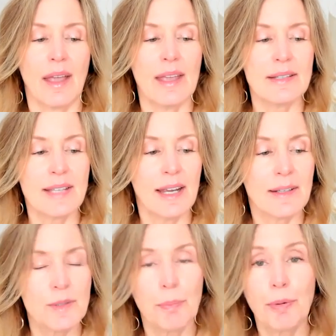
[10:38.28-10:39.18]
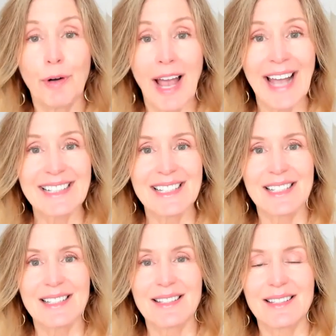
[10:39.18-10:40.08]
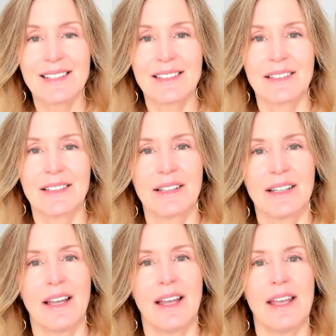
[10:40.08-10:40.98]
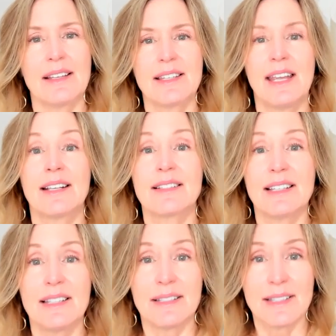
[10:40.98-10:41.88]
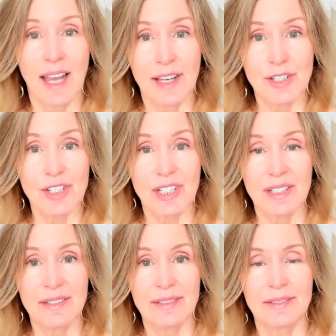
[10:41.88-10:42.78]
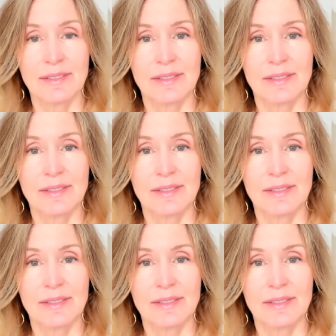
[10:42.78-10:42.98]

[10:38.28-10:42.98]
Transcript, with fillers: It takes practice, it takes intention,